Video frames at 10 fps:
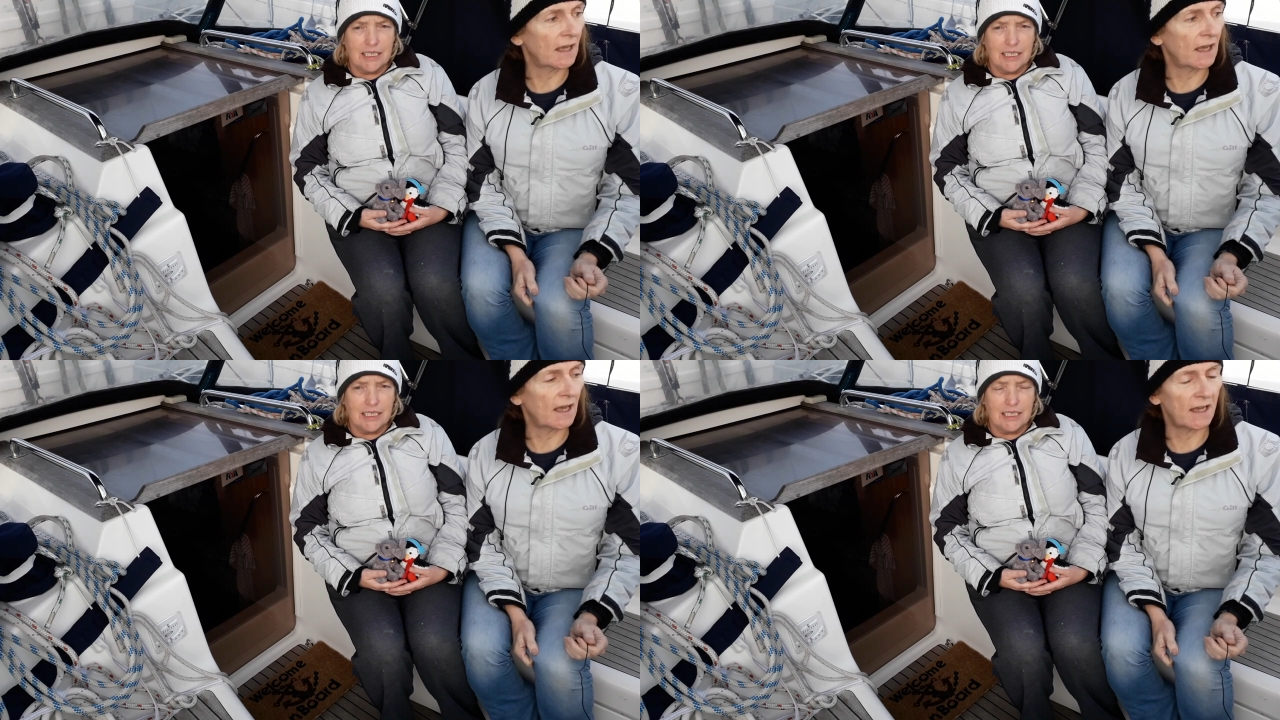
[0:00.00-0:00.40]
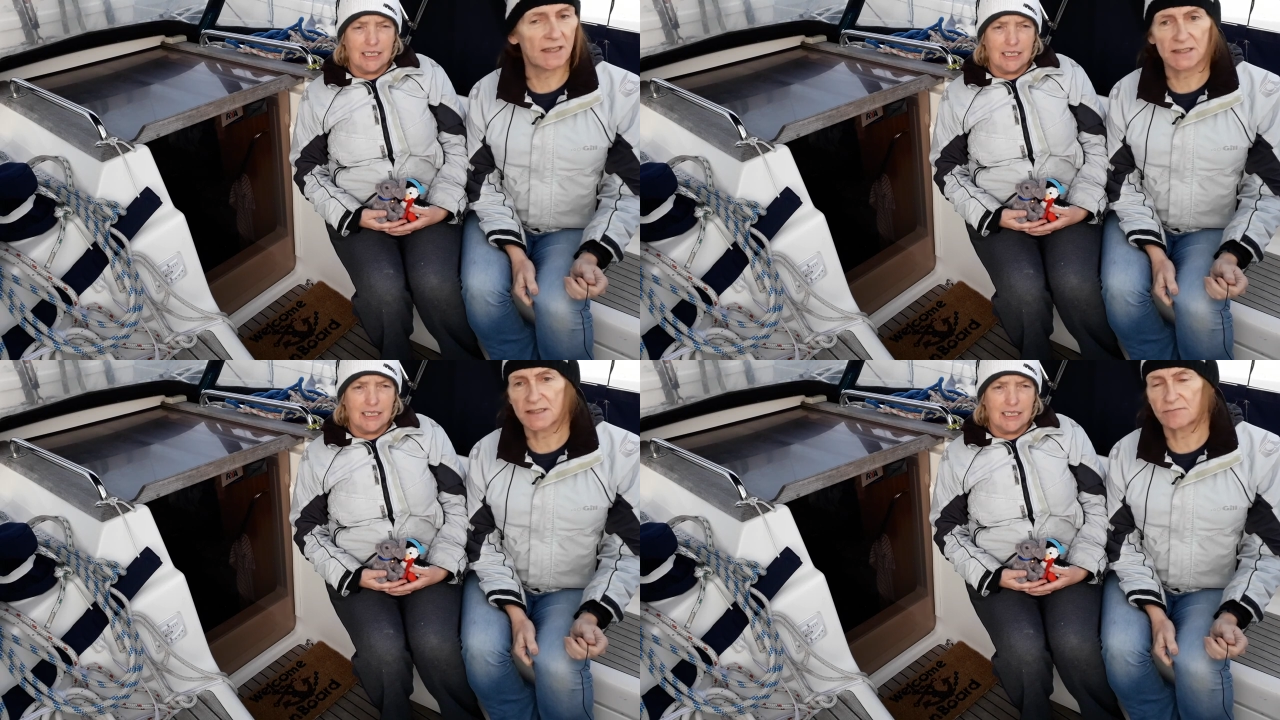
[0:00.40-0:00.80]

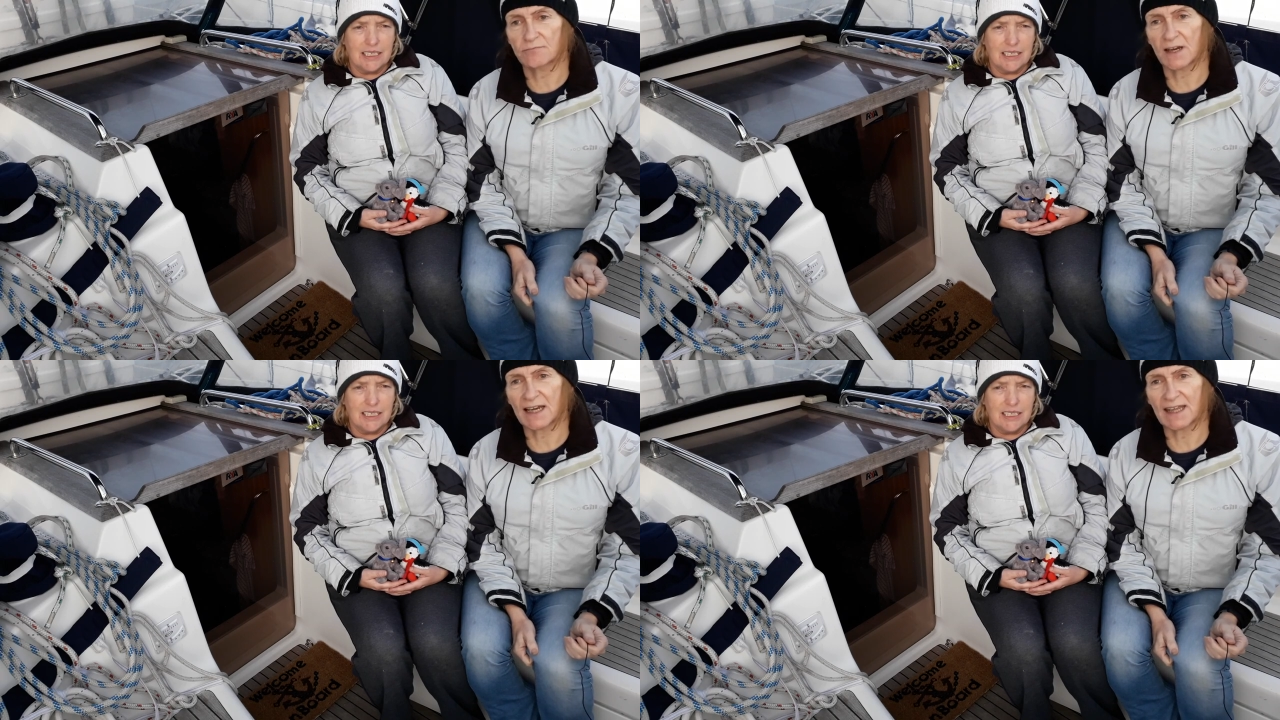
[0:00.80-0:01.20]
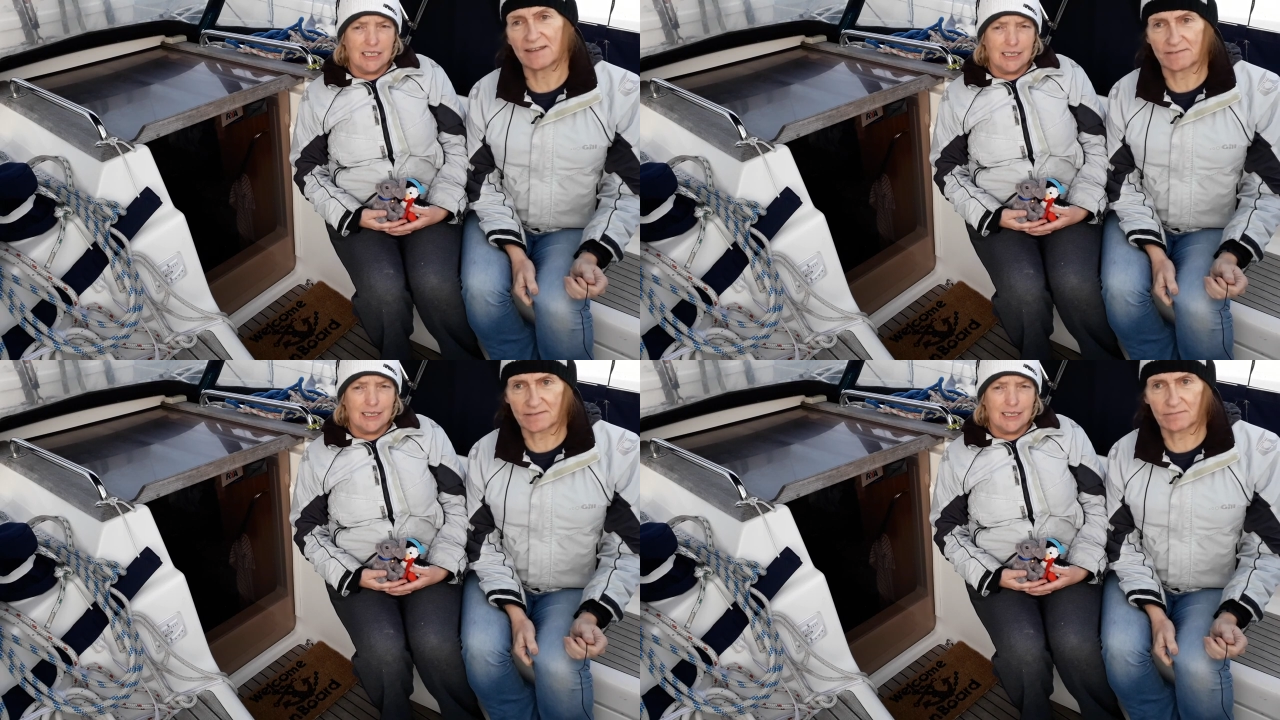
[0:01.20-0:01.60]
Speaker 1: and really
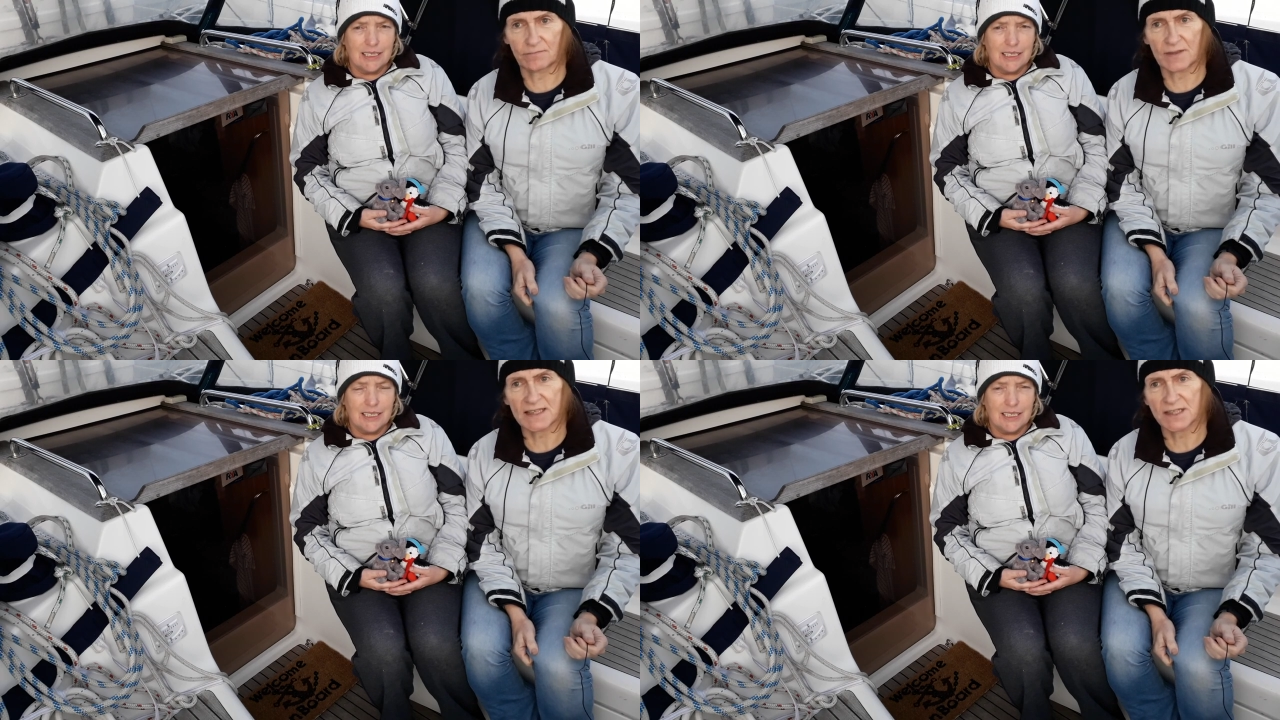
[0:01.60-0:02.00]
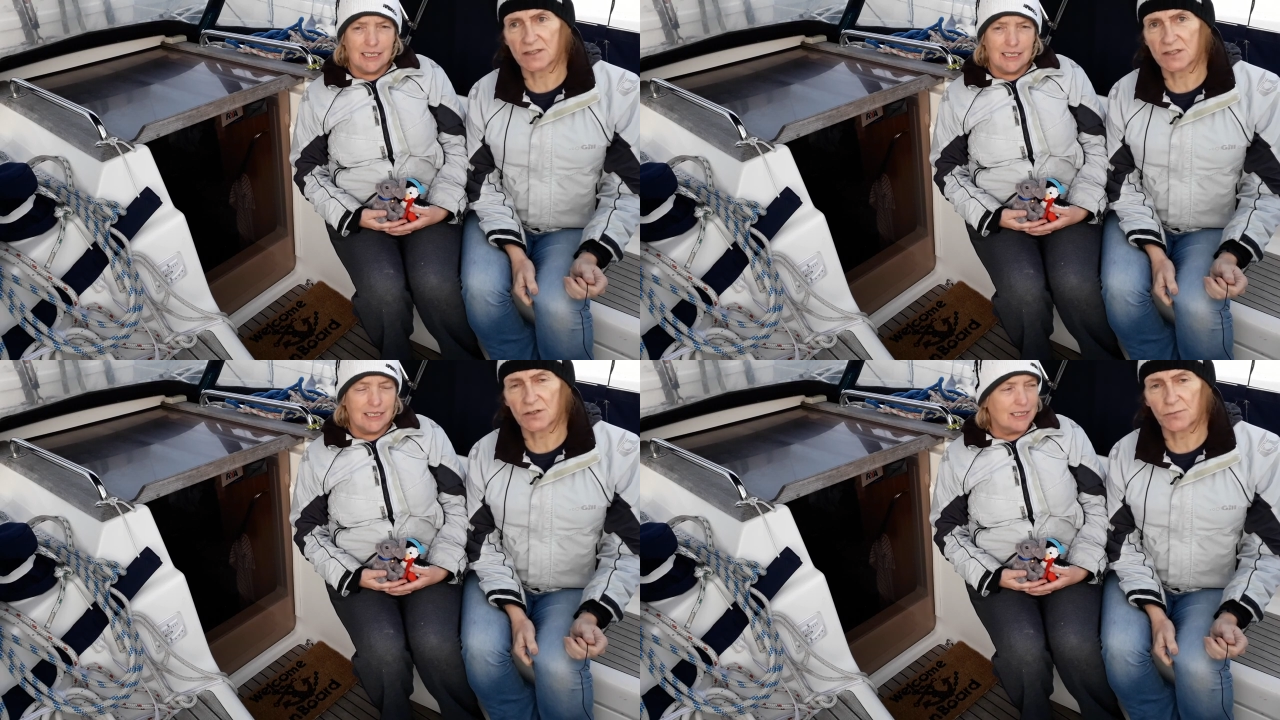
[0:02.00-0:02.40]
that's not
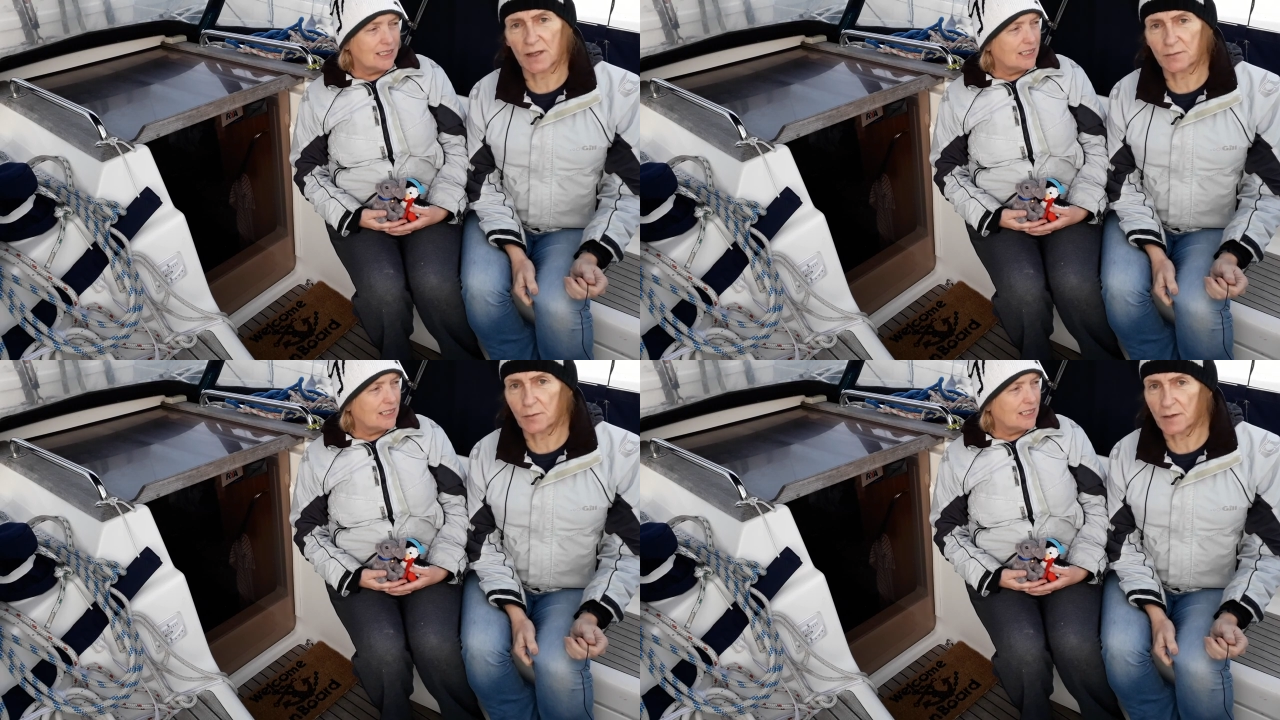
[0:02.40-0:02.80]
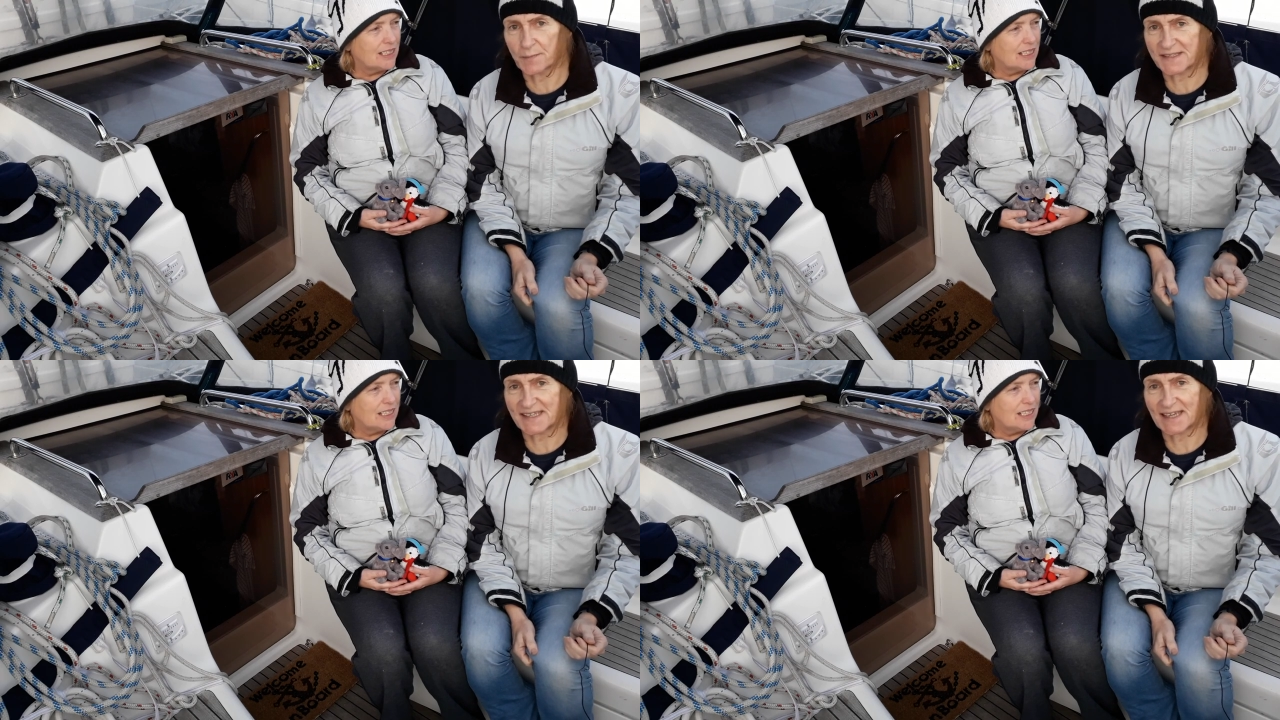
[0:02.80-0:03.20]
the sort of weather we want to be
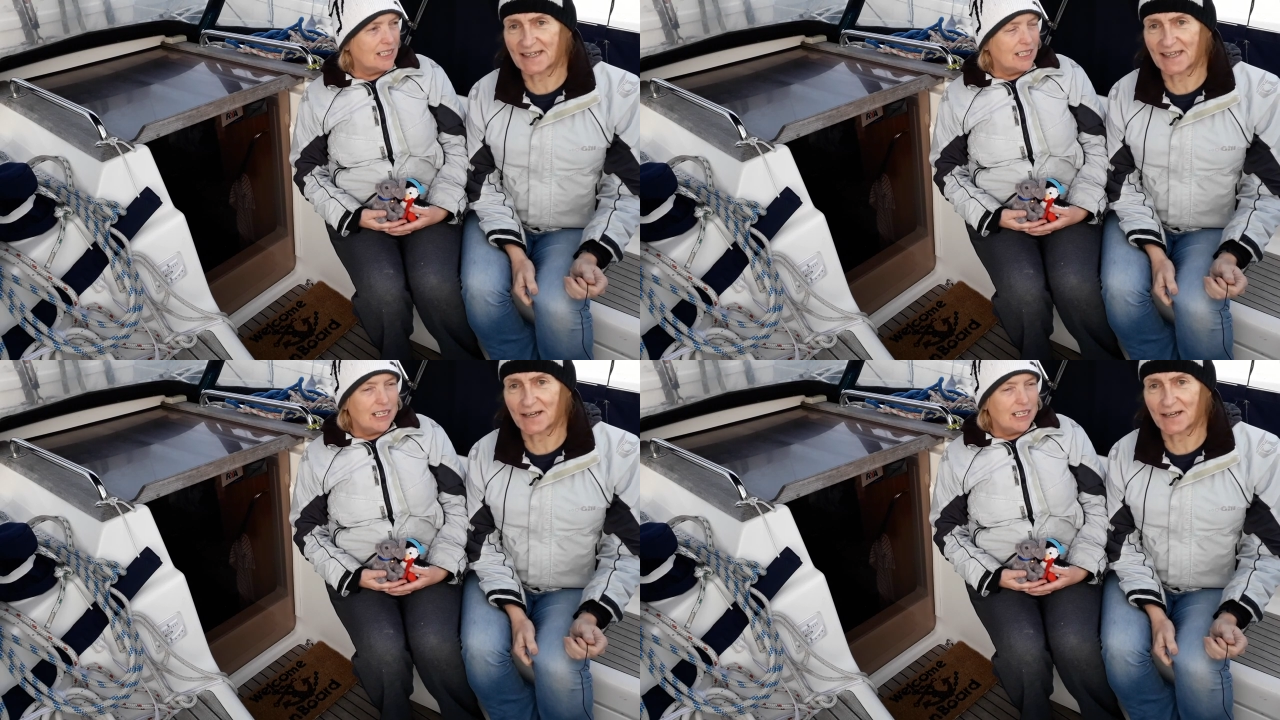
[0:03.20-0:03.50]
sailing